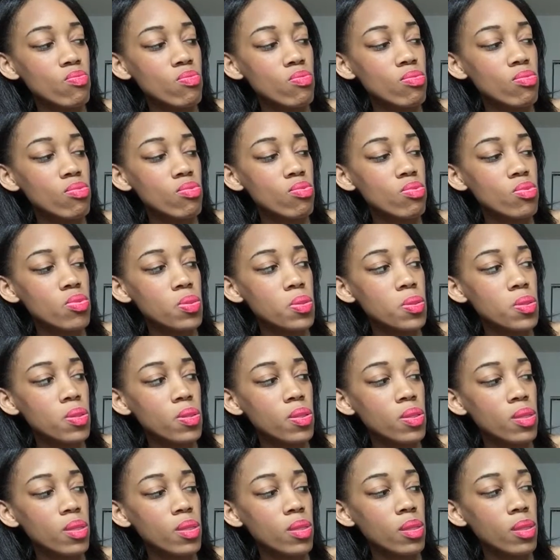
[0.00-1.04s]

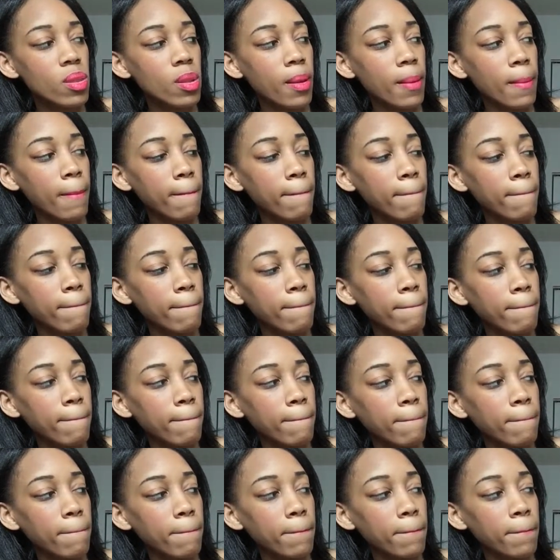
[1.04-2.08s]

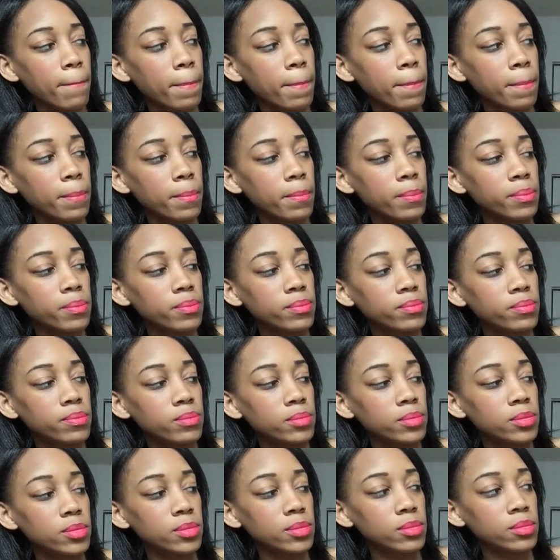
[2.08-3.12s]

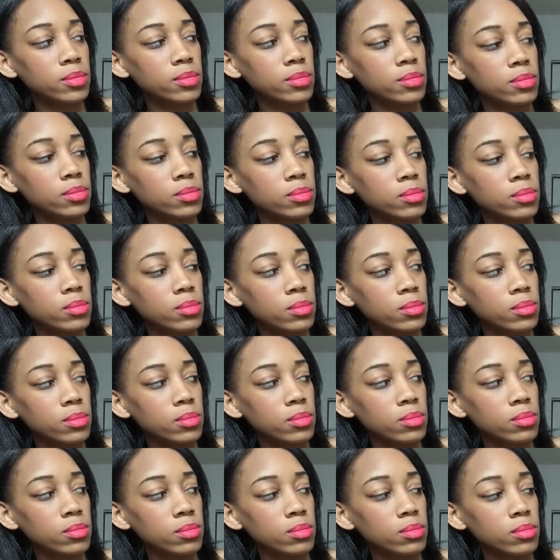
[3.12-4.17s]

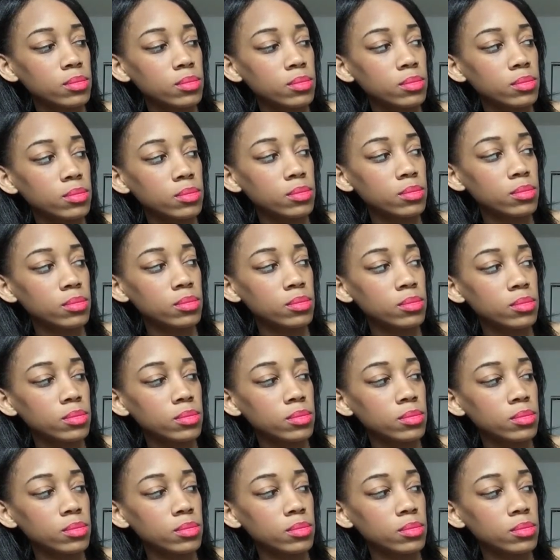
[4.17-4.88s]
The person shown says nothing.